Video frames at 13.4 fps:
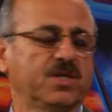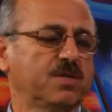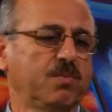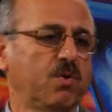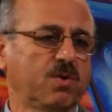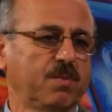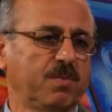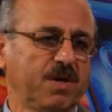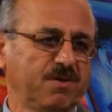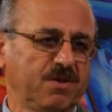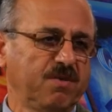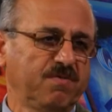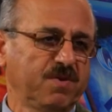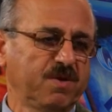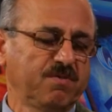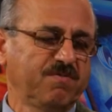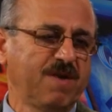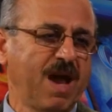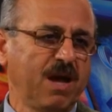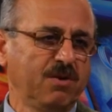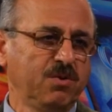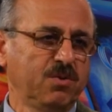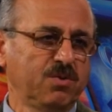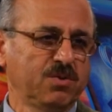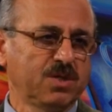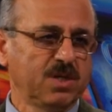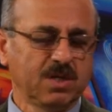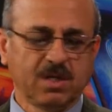spoke about different values.